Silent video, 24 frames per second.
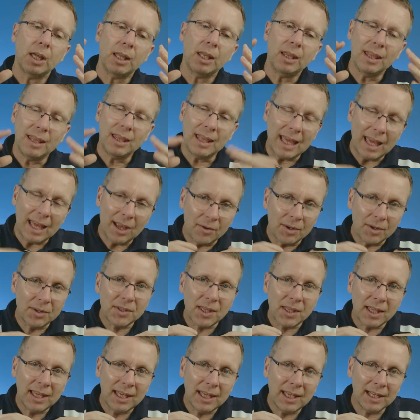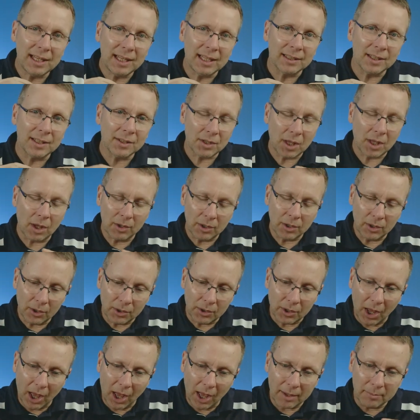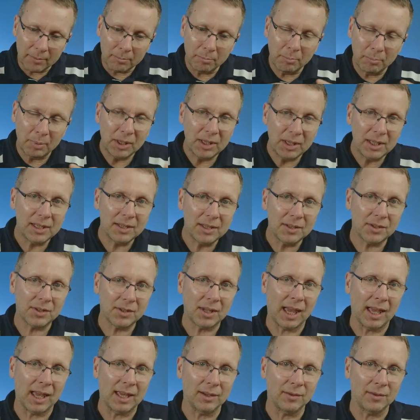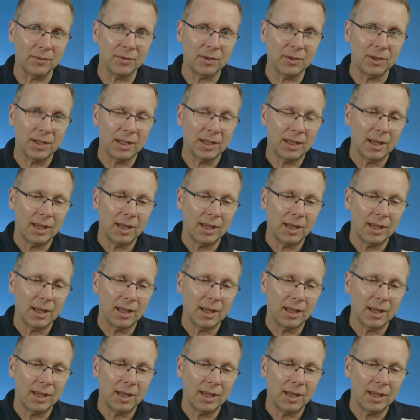There is the healing that's going on. I'm being saved.